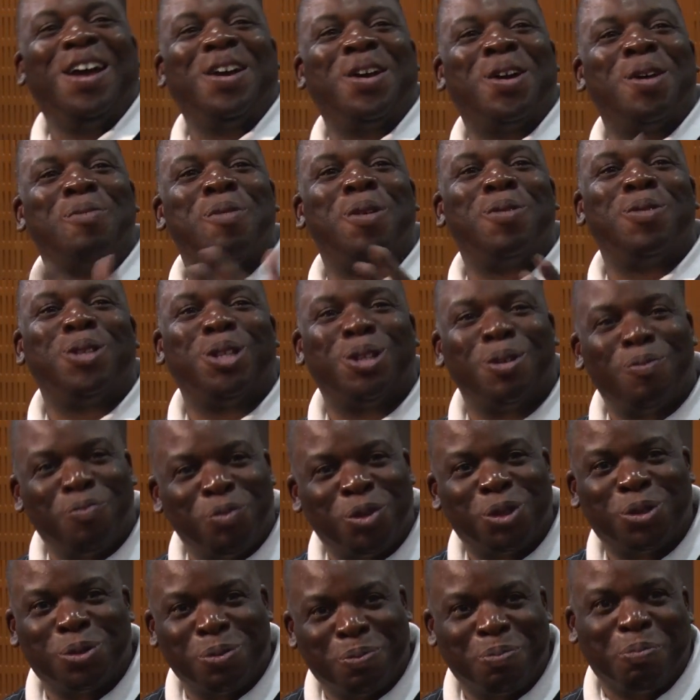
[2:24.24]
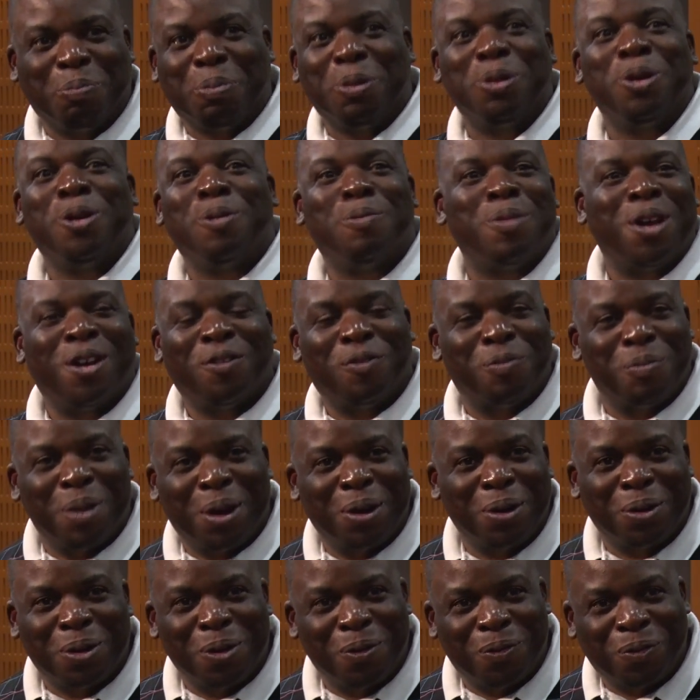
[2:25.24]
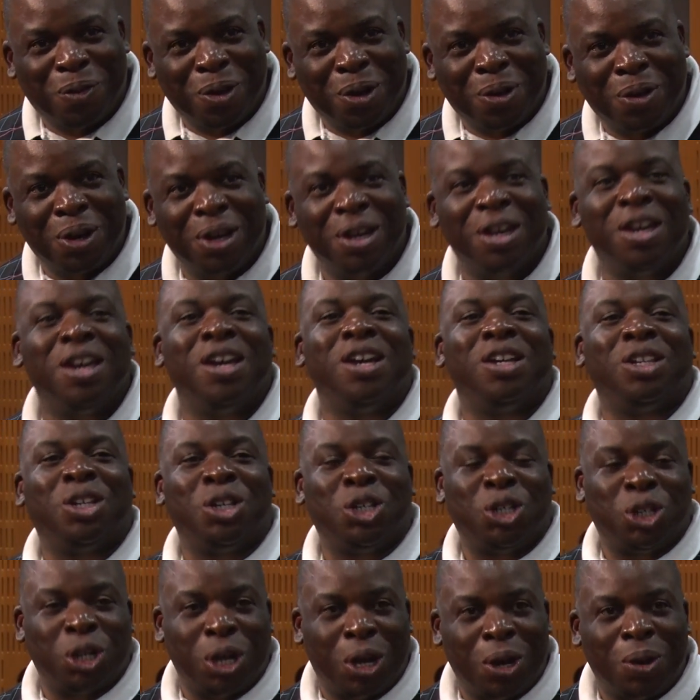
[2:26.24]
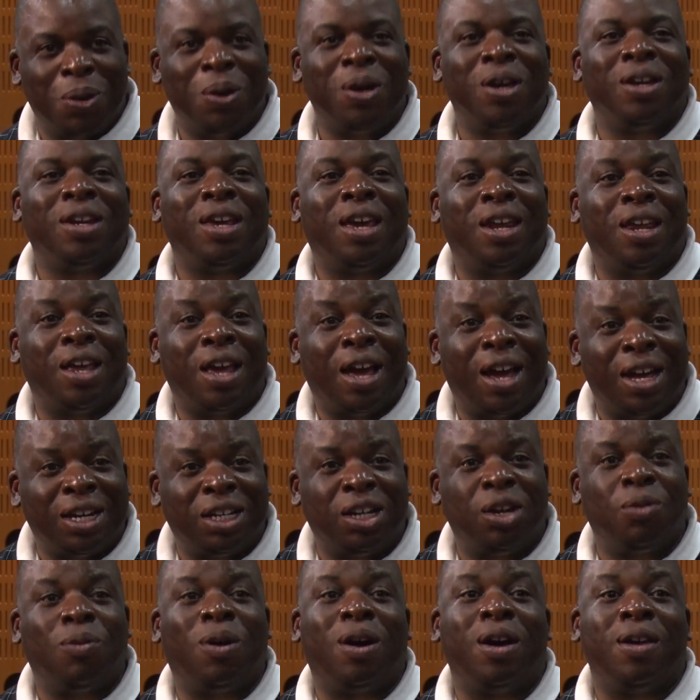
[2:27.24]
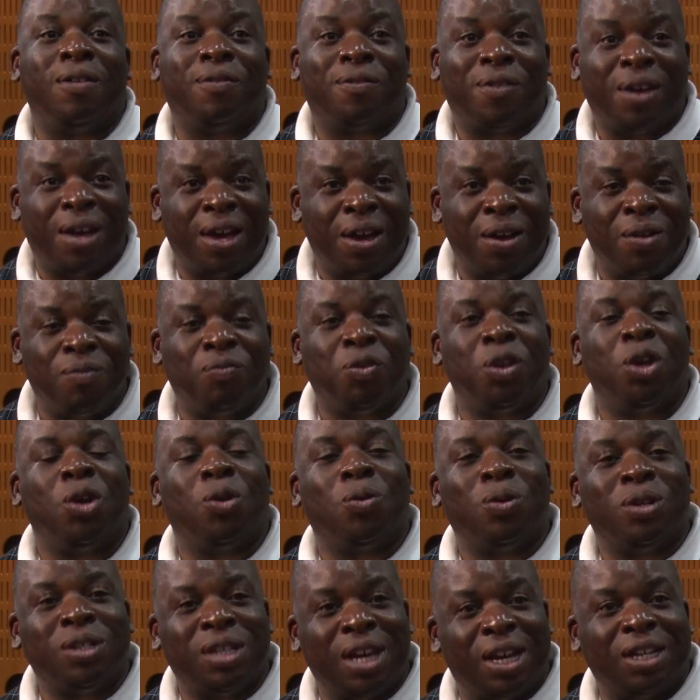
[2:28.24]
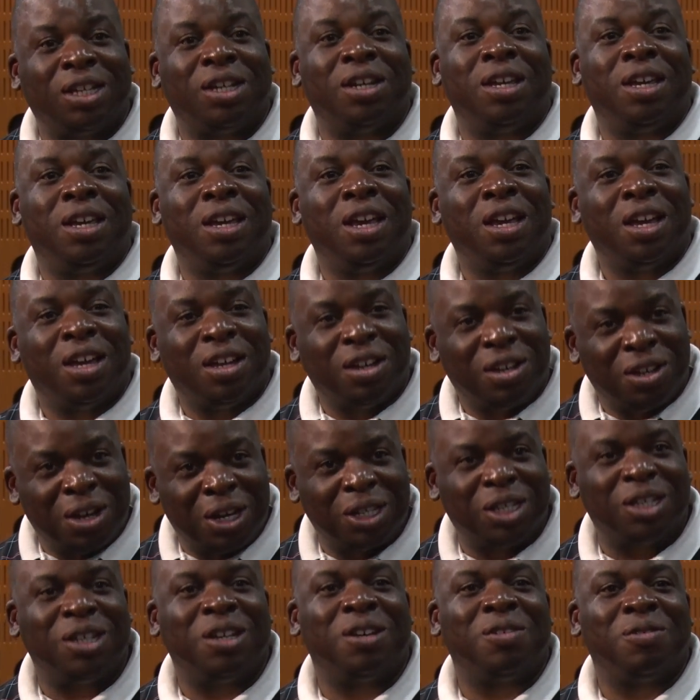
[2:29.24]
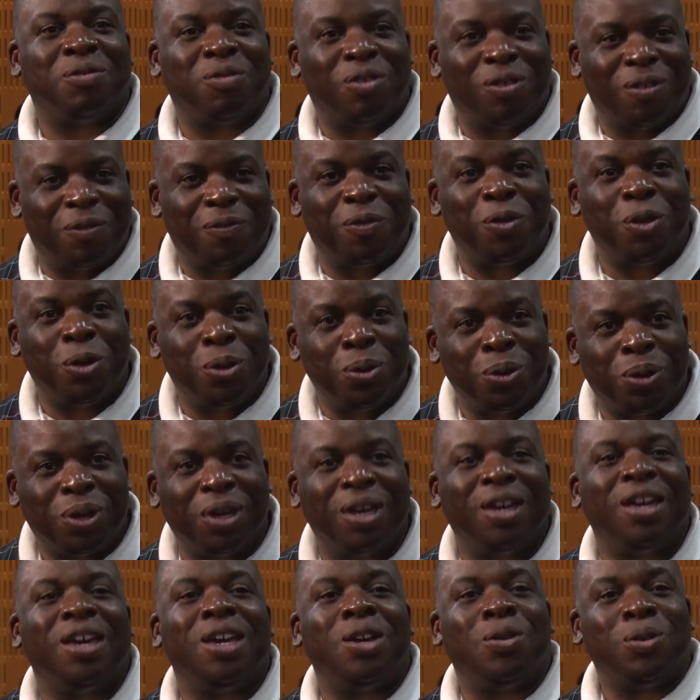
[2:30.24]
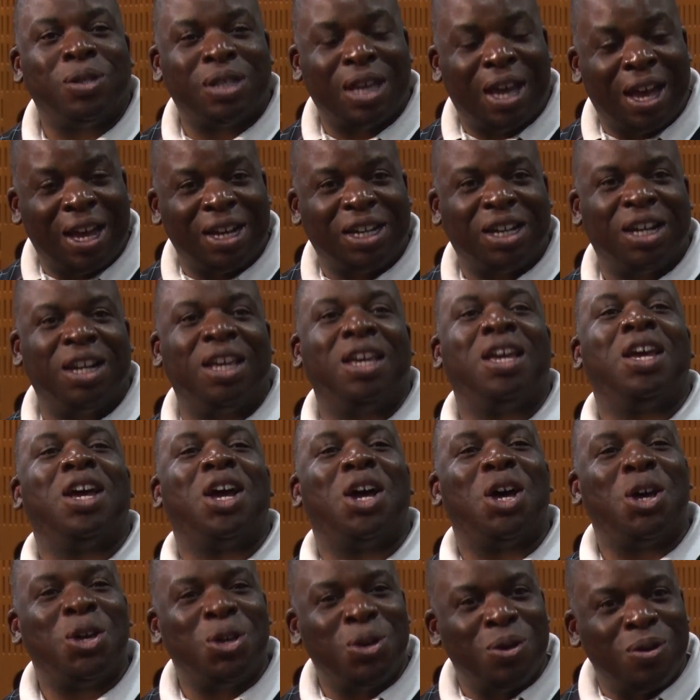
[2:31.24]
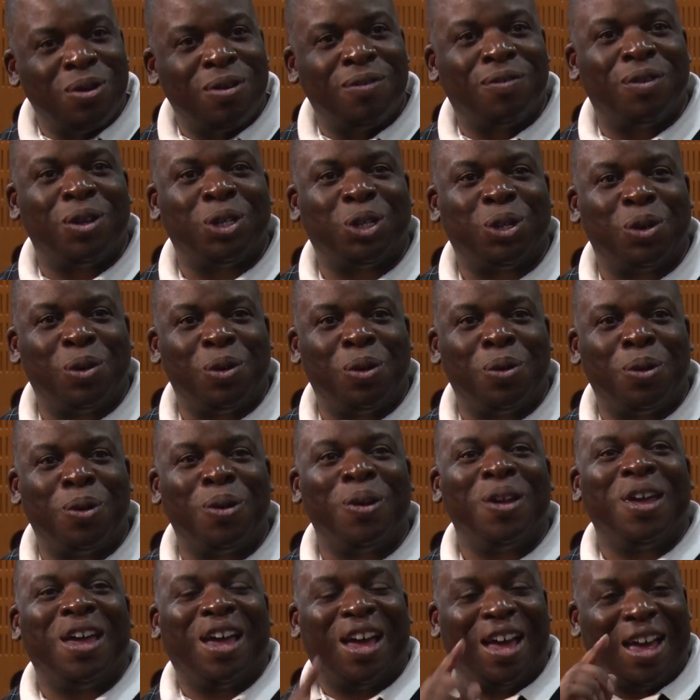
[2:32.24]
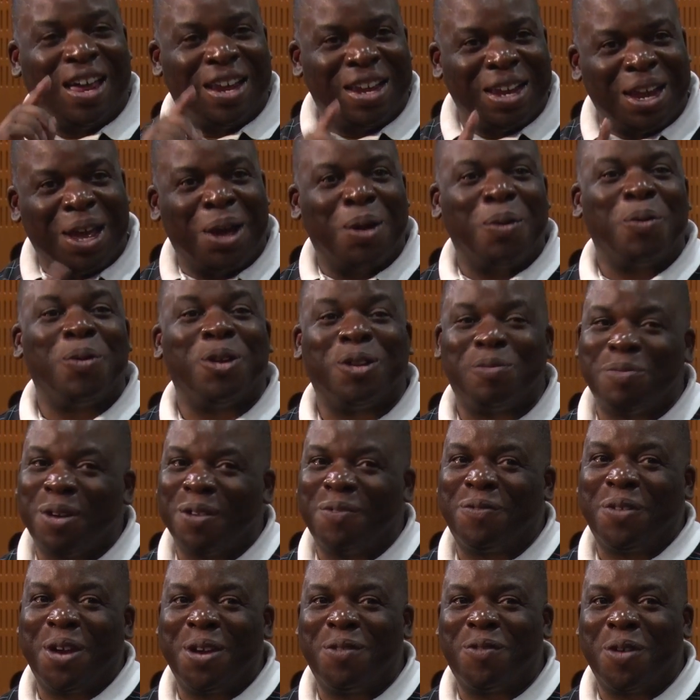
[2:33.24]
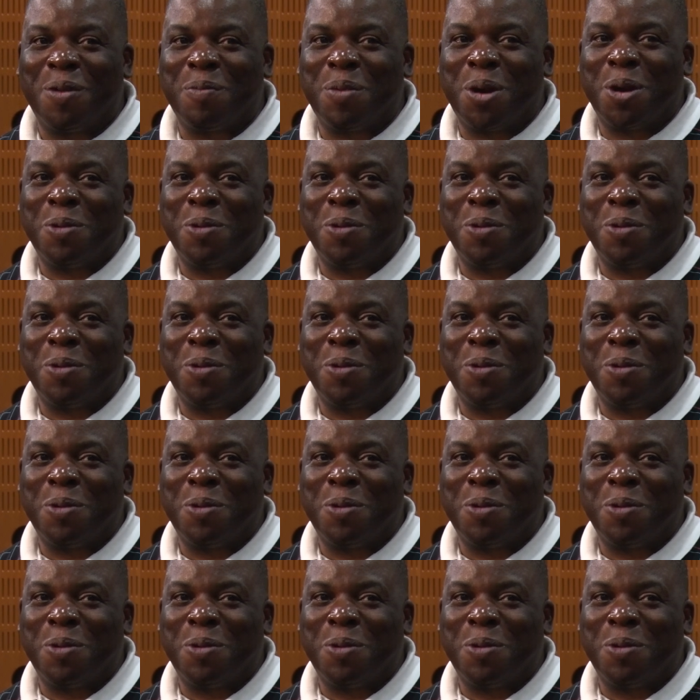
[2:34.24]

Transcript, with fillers: come up with some pure mathematical theory to show that actually what I found was actually not a fluke, it was actually a universal law, and that was my favourite